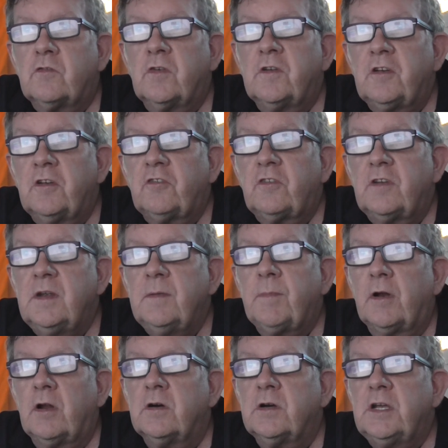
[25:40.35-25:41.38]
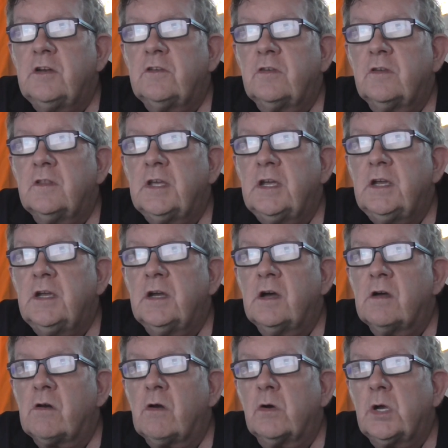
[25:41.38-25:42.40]
traditionally belonging to the
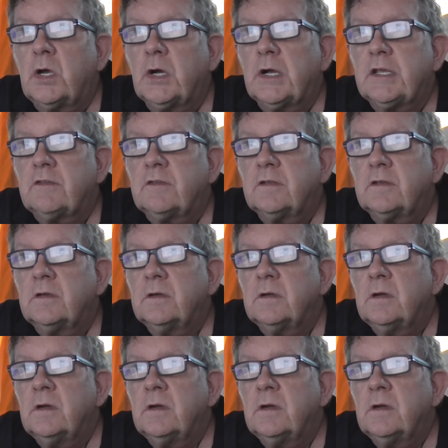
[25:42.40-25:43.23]
Iroquois,